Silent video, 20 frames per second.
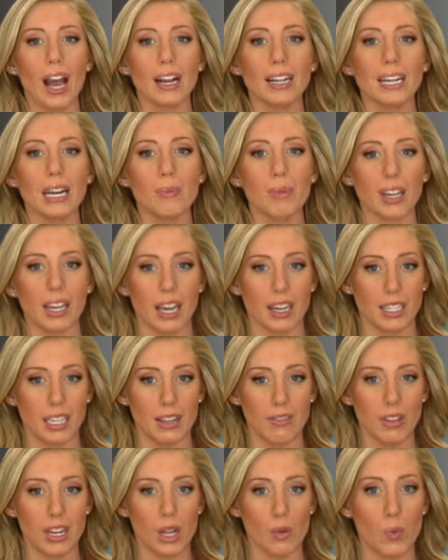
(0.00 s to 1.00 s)
economic
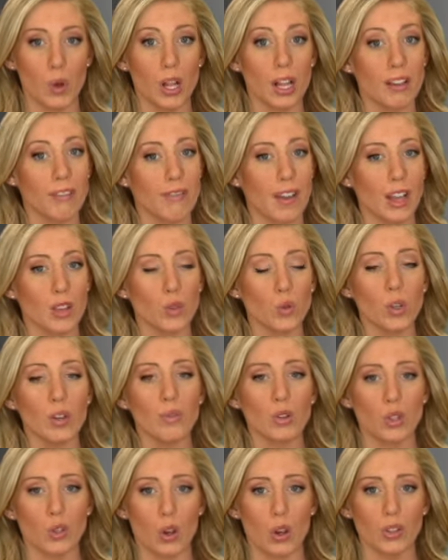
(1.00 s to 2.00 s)
activity will eventually
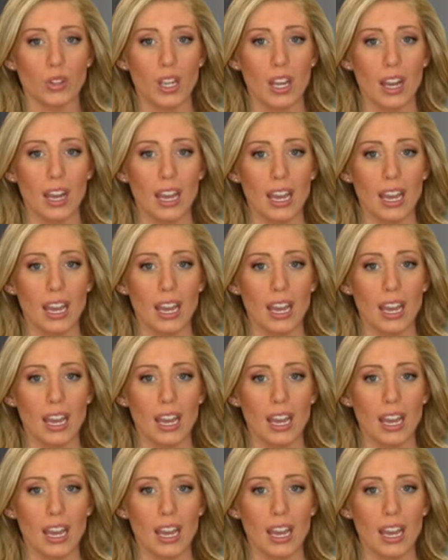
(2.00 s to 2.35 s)
result